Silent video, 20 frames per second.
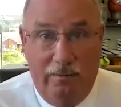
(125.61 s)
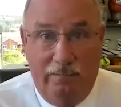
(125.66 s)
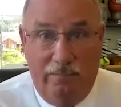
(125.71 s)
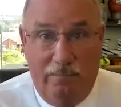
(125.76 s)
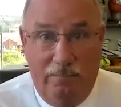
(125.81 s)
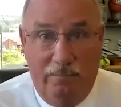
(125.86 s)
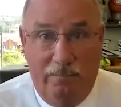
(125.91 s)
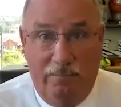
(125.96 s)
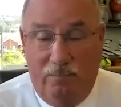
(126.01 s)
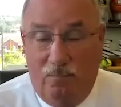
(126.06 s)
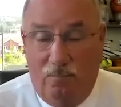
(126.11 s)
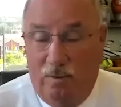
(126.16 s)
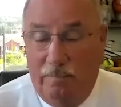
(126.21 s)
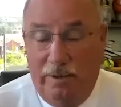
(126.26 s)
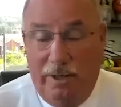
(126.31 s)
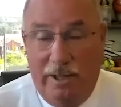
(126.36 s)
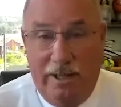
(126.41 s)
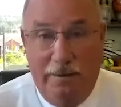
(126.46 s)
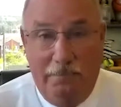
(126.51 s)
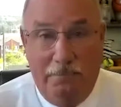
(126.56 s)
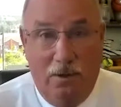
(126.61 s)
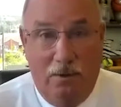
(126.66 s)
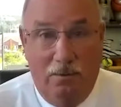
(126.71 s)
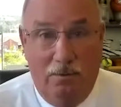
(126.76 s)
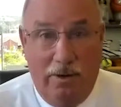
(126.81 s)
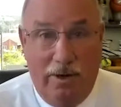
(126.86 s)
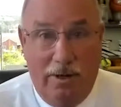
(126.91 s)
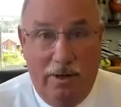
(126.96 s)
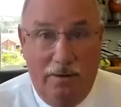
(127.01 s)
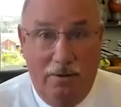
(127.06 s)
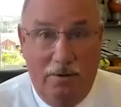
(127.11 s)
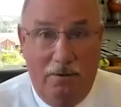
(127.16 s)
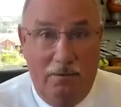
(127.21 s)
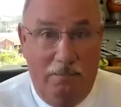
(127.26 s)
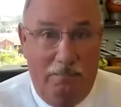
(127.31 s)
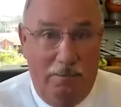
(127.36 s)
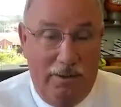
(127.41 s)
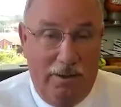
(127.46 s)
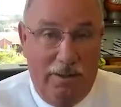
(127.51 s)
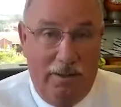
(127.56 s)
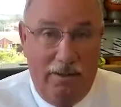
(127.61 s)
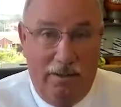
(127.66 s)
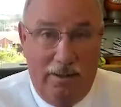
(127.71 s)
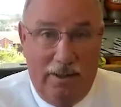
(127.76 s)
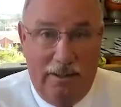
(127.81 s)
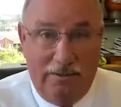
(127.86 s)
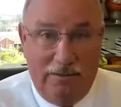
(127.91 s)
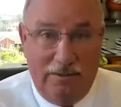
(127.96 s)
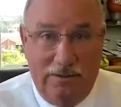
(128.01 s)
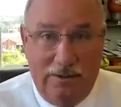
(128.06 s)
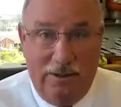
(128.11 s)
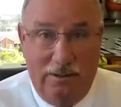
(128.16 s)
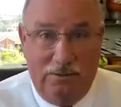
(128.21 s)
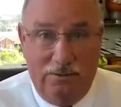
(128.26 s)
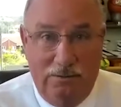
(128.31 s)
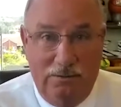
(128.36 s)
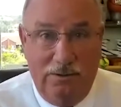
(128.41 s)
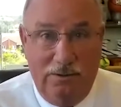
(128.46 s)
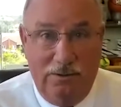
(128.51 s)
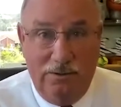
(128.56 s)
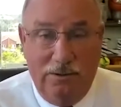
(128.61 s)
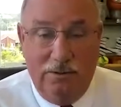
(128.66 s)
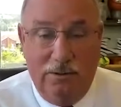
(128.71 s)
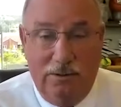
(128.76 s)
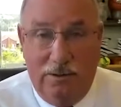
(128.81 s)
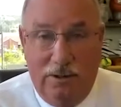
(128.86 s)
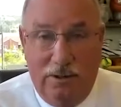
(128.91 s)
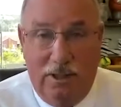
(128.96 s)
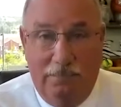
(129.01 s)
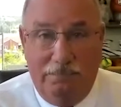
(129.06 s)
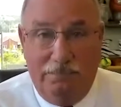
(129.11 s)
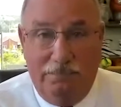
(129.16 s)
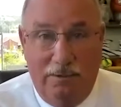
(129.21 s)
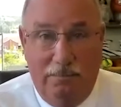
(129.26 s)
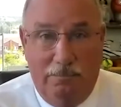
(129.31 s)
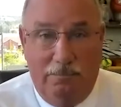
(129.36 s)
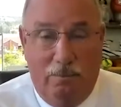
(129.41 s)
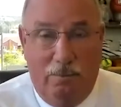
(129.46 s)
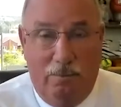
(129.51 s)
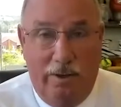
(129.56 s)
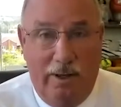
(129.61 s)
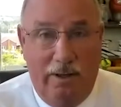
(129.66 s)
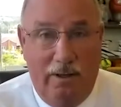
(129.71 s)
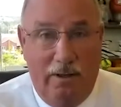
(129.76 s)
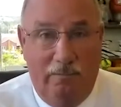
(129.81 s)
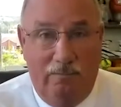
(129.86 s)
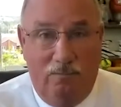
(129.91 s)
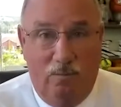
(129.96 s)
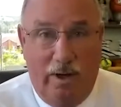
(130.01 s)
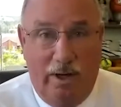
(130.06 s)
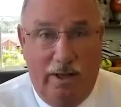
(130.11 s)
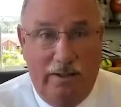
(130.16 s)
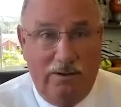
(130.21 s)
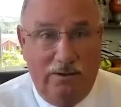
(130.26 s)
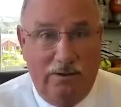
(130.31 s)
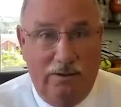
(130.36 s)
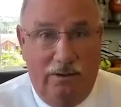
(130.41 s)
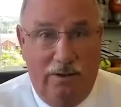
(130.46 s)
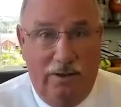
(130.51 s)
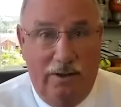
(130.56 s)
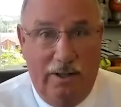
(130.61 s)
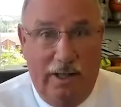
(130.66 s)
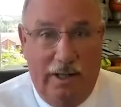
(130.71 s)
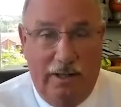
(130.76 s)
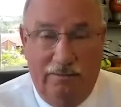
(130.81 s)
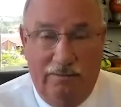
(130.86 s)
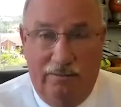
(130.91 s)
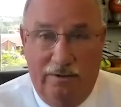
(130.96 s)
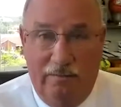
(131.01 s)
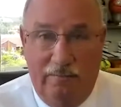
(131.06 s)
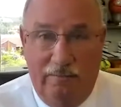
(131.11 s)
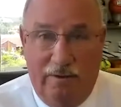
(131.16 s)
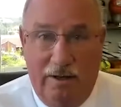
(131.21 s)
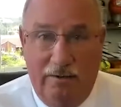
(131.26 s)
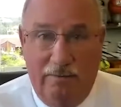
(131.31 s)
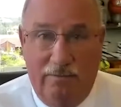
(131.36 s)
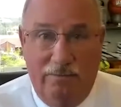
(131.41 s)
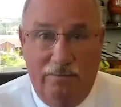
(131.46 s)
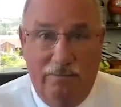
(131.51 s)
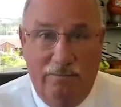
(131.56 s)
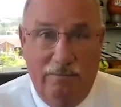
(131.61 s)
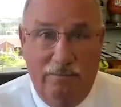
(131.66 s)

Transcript: If you want me to keep going, I can go, but that's essentially up to the point of when I started Hennessy Advisors.